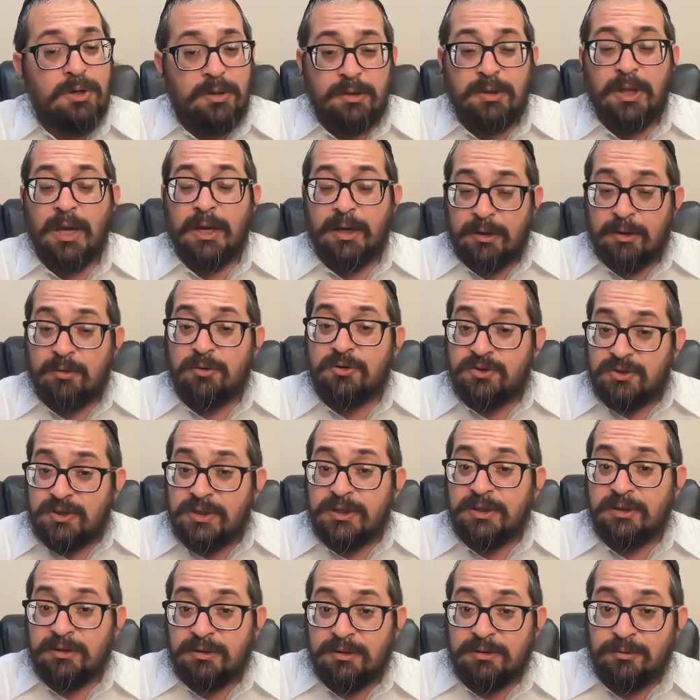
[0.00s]
they can
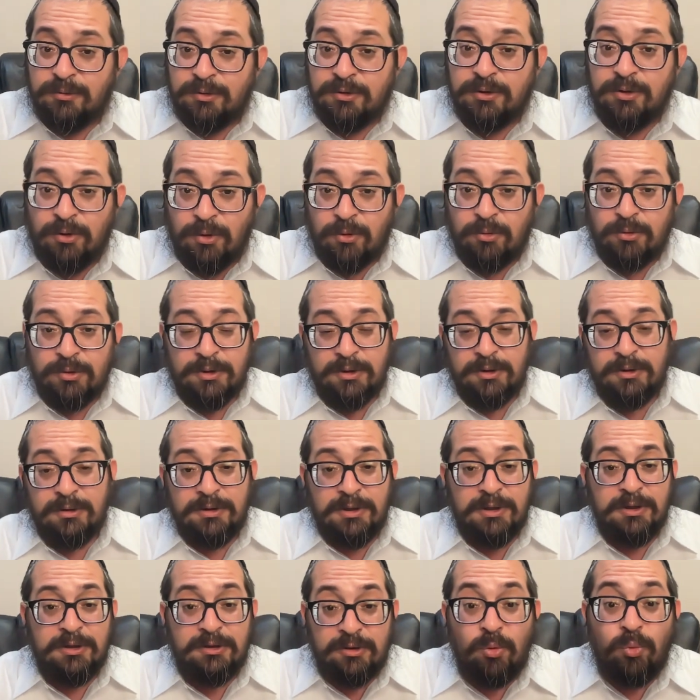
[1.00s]
see,
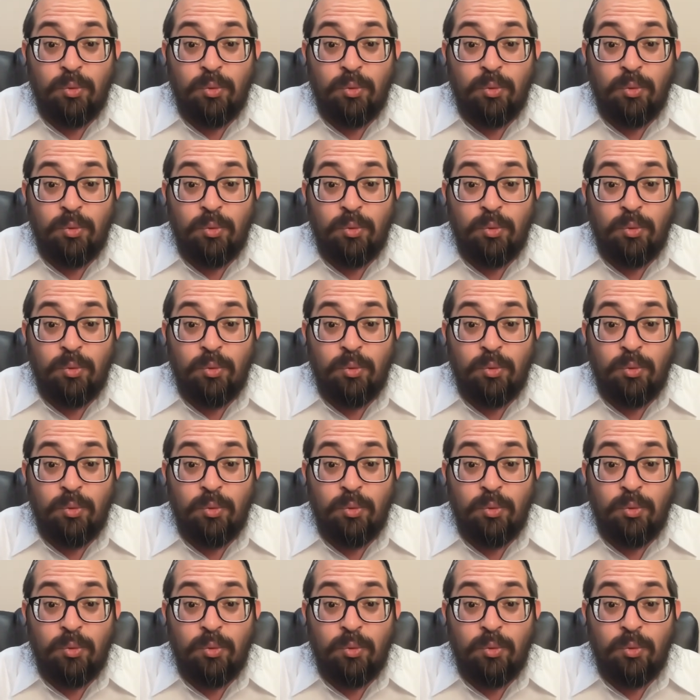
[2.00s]
the